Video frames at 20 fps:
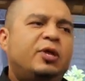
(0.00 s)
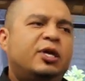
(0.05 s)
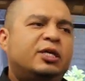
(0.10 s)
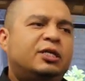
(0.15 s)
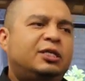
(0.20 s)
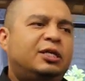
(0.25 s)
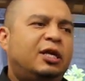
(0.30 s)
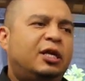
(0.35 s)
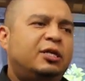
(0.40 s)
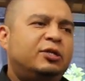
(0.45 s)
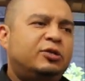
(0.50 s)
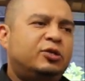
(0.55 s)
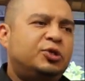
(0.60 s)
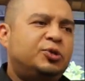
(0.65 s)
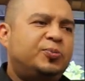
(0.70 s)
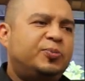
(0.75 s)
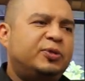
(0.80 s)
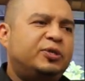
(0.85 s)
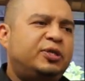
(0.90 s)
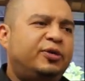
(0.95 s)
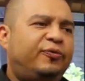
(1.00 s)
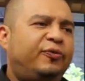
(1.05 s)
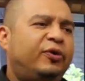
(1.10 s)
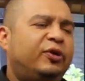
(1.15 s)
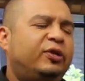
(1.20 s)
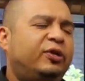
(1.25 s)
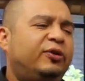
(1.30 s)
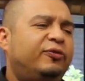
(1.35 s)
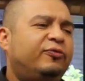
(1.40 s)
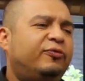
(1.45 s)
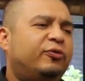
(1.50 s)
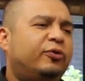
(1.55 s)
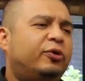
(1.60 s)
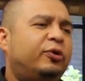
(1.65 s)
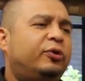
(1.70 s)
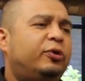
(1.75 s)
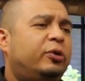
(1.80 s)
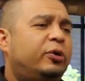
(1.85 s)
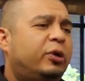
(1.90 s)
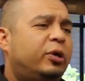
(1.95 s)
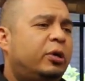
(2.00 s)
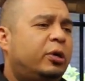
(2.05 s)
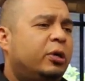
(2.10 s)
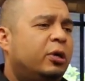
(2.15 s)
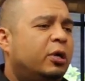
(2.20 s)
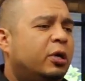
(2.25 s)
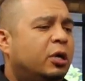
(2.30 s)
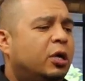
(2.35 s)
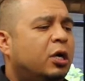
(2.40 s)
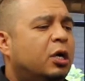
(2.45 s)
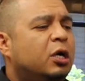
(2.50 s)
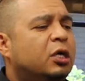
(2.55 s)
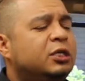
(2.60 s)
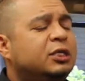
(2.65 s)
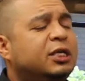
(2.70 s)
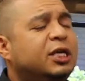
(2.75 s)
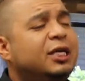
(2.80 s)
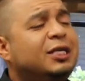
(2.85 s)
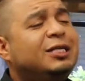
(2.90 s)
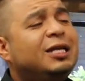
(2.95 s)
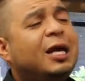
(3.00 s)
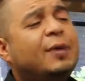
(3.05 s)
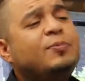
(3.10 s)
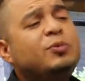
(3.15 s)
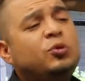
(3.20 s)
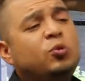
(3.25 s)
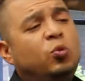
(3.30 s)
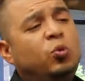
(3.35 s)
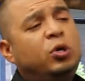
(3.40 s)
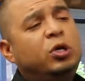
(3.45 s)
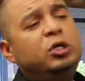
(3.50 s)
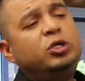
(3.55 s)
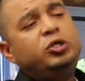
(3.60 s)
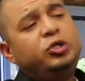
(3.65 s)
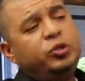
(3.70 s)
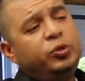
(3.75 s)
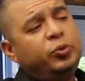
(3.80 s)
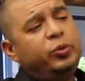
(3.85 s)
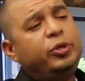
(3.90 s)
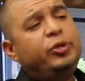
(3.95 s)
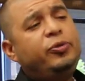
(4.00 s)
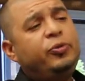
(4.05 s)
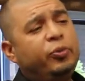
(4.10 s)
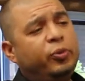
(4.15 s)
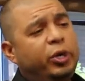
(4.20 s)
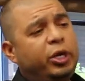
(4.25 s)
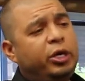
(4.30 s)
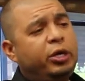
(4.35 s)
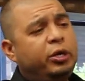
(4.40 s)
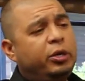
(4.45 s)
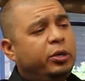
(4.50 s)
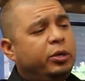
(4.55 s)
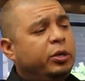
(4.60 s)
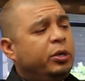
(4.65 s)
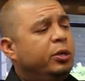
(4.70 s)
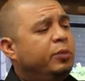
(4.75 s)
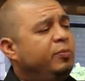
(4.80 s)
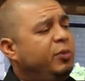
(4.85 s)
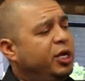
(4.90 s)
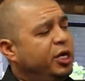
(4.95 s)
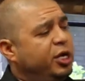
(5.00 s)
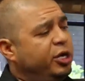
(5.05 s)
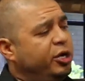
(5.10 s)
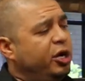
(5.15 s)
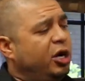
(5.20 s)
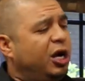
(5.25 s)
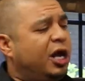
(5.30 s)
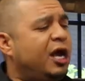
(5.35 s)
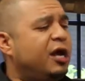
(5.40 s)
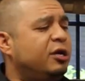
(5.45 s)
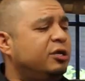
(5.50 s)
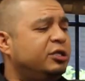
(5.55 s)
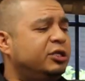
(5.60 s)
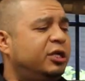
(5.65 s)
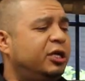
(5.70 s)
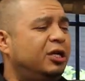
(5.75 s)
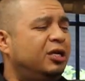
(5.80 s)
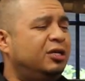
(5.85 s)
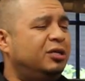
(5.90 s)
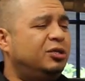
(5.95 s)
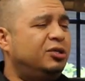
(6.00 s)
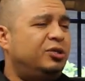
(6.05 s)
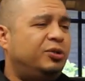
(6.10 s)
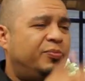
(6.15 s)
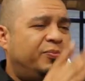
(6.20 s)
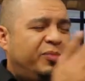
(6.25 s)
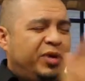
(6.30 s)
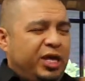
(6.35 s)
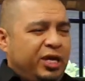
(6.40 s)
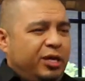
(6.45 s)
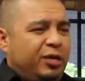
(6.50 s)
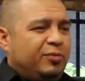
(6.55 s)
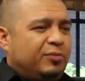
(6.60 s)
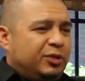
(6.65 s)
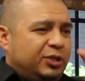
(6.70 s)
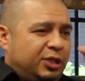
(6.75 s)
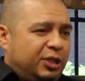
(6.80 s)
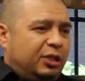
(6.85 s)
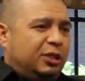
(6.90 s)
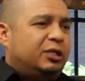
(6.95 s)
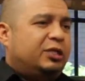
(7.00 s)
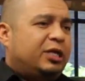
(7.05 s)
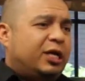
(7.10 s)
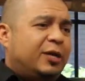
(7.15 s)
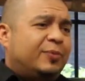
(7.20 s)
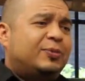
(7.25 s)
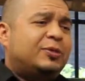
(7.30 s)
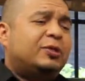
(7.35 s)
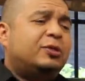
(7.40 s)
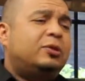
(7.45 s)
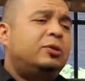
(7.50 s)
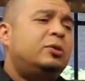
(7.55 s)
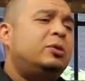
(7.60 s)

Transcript: This laser is specifically for skin types 1, 2, and 3, meaning your lighter skin to medium skin types.